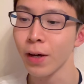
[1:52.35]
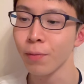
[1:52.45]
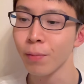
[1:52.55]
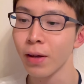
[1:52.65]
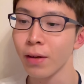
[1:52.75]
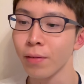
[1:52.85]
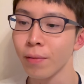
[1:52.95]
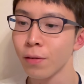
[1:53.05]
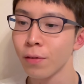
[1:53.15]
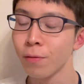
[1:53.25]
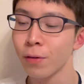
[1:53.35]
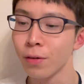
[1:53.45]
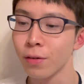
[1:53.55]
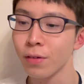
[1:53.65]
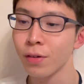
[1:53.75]
my
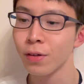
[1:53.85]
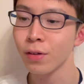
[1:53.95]
first